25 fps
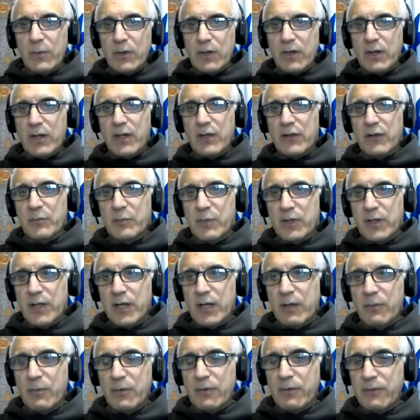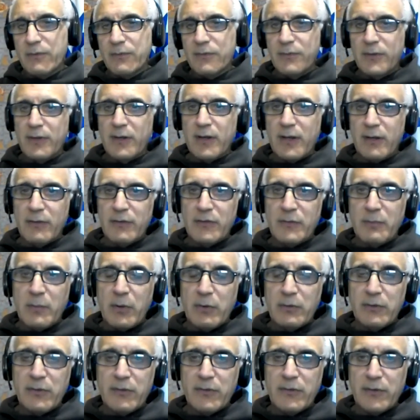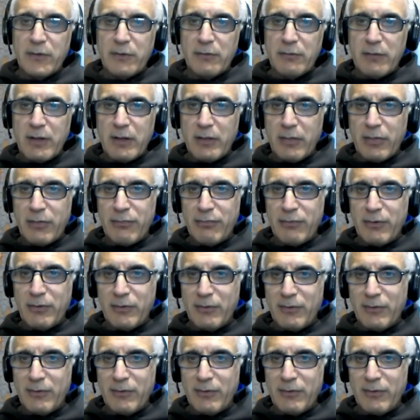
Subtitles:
in Hezbollah would have, smoked a cigarette and thrown it